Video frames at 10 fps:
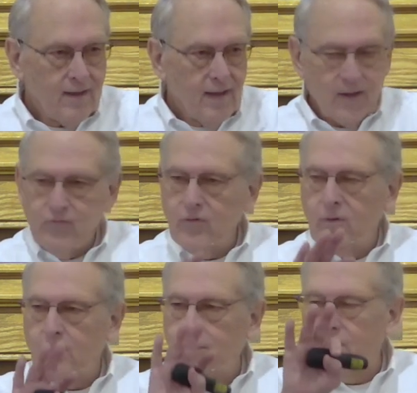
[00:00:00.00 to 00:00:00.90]
as you're
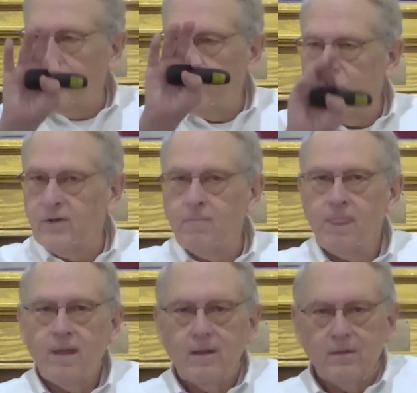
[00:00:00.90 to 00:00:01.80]
approaching
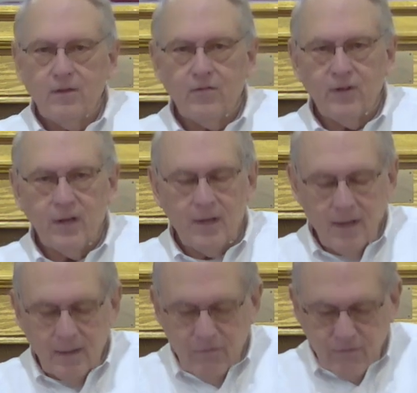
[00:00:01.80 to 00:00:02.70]
the city
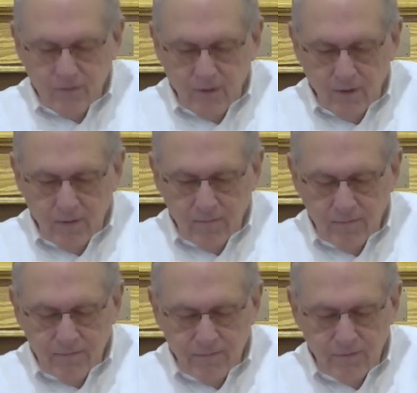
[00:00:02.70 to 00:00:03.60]
gates of
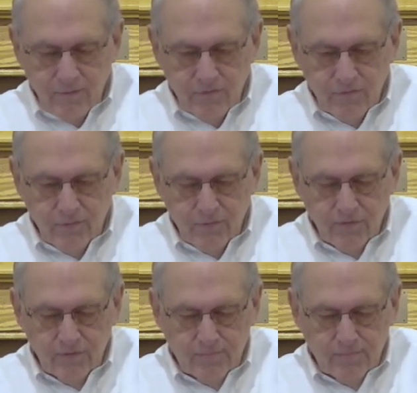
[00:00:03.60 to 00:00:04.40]
the New Jerusalem.